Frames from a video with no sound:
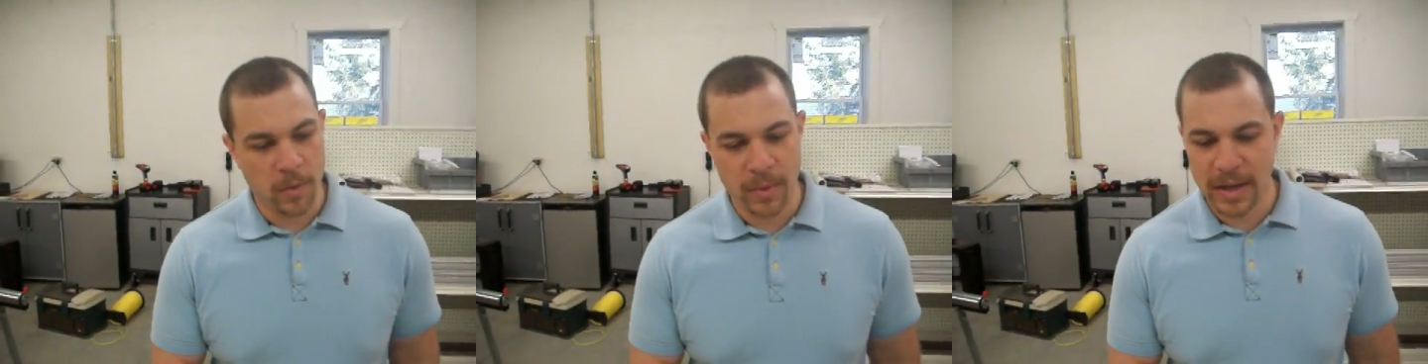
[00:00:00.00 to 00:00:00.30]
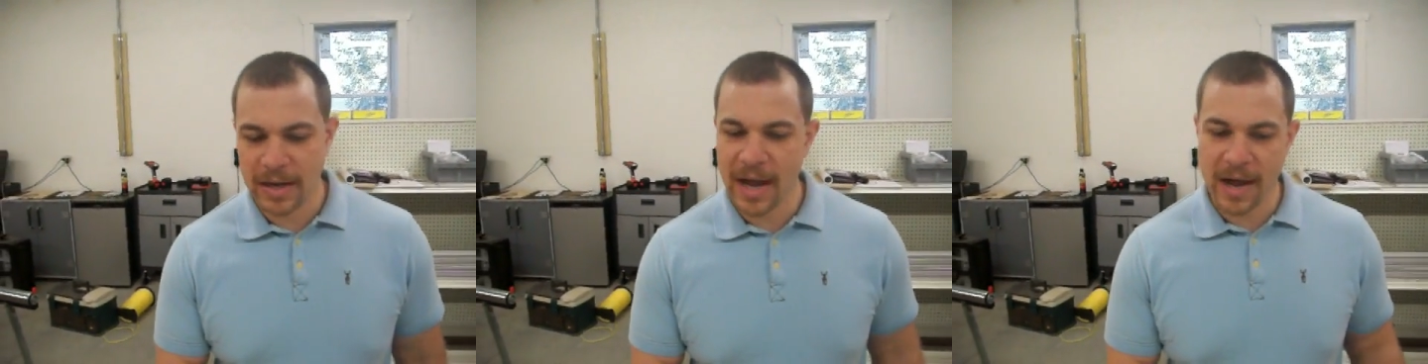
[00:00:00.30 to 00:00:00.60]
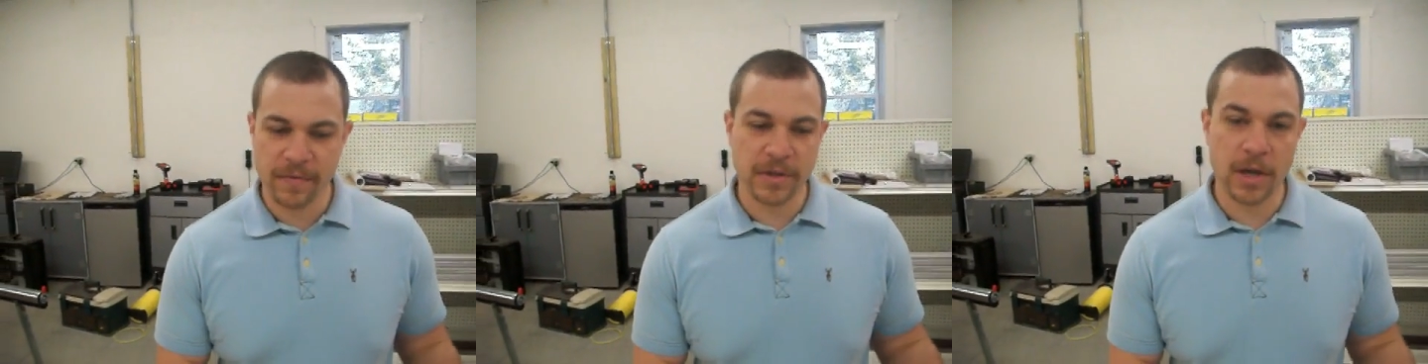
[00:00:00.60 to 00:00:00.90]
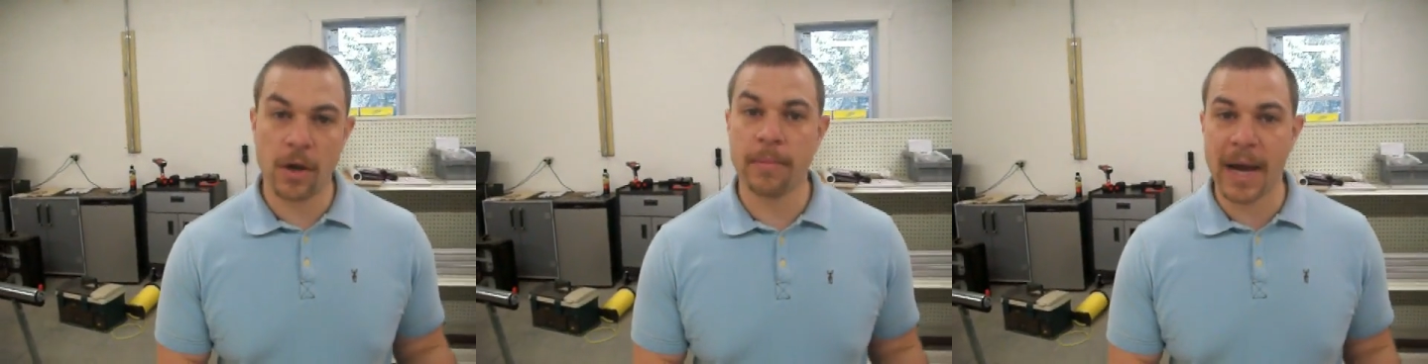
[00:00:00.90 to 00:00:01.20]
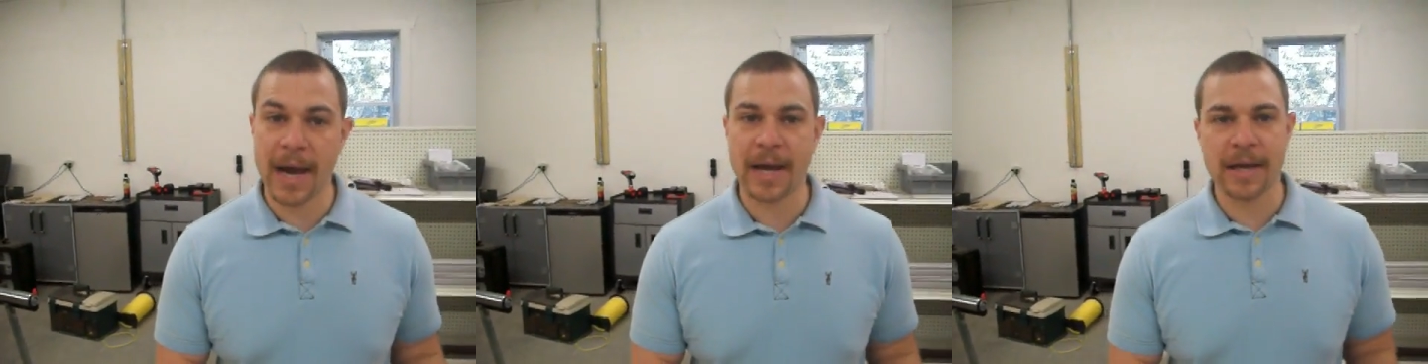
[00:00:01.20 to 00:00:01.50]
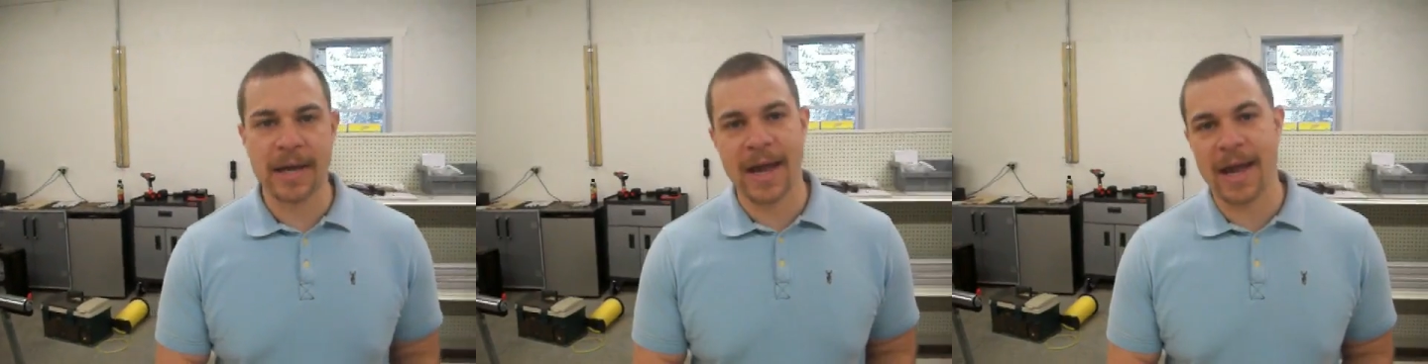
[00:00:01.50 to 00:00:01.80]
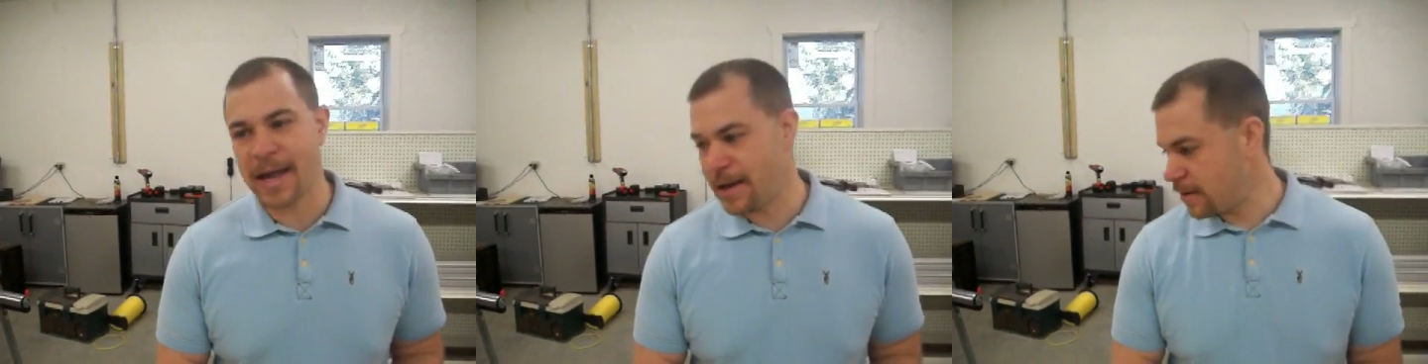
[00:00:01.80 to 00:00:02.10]
we'd have to go back
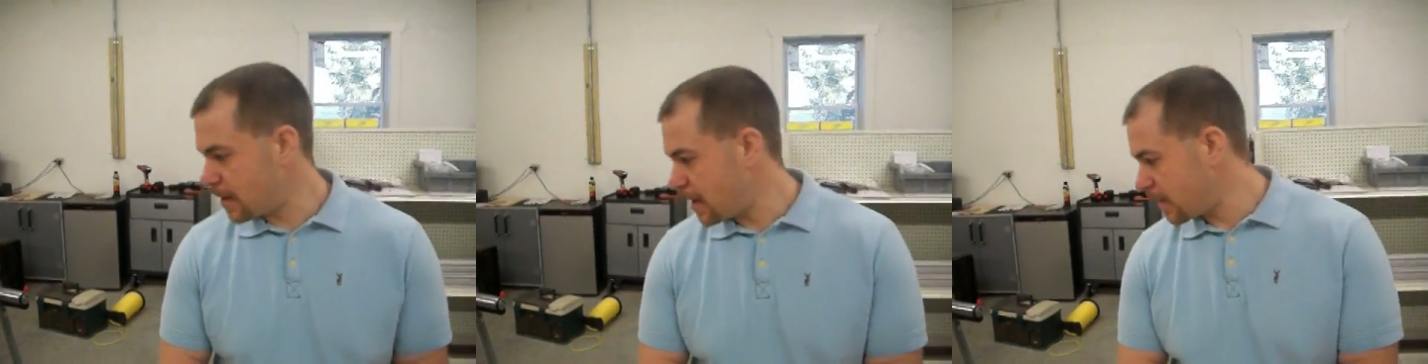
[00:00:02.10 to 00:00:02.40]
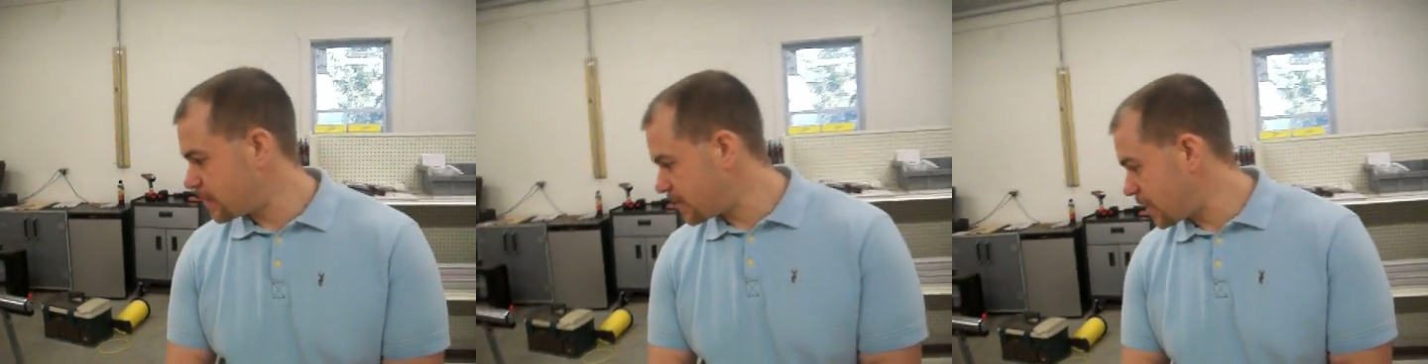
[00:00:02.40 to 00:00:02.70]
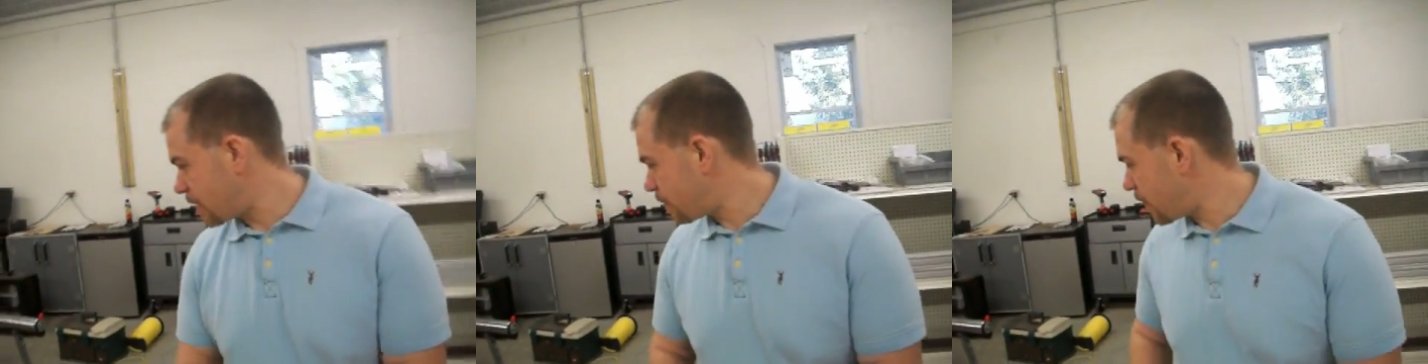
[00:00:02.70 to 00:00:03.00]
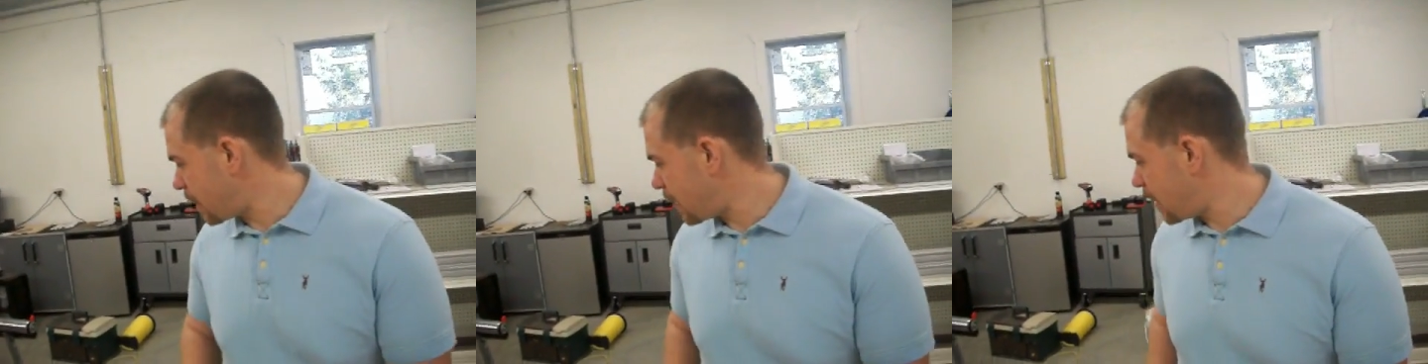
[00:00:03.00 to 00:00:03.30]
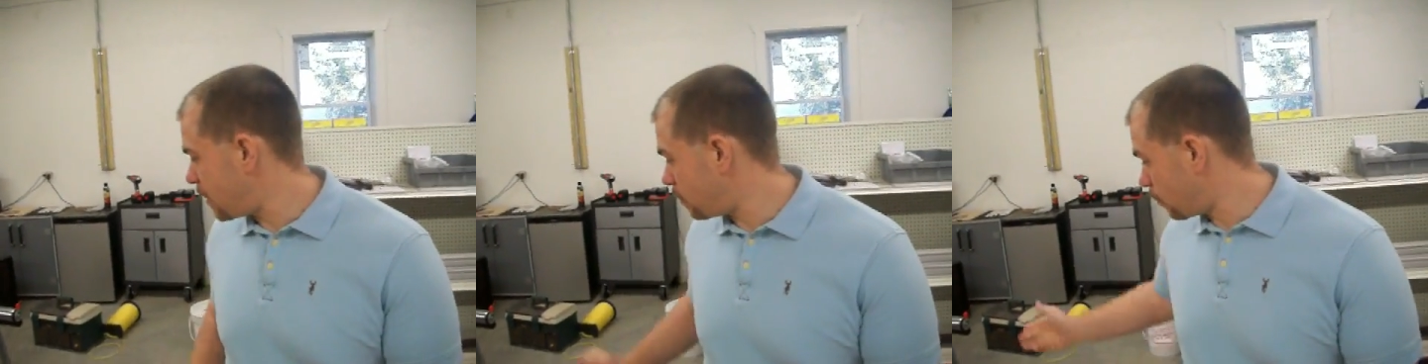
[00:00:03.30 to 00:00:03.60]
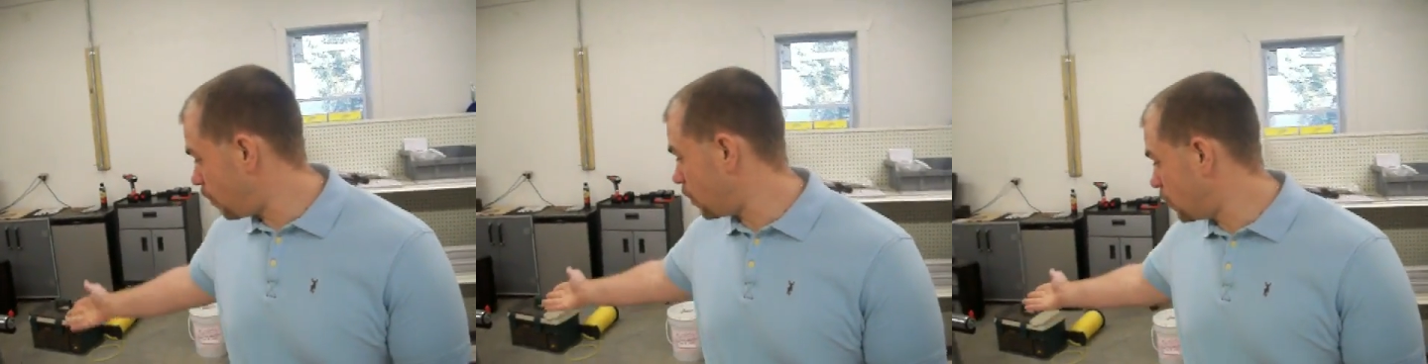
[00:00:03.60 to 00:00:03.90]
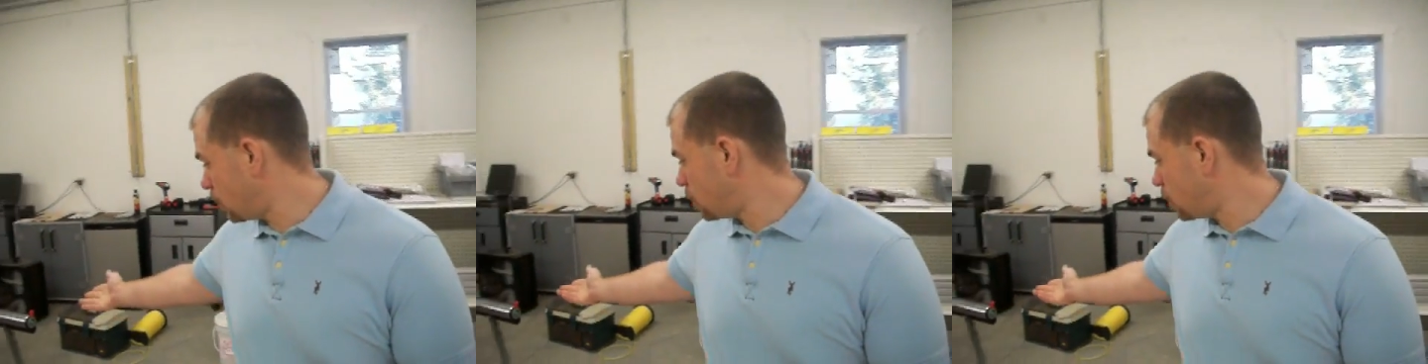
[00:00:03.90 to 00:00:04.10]
and set up a roller,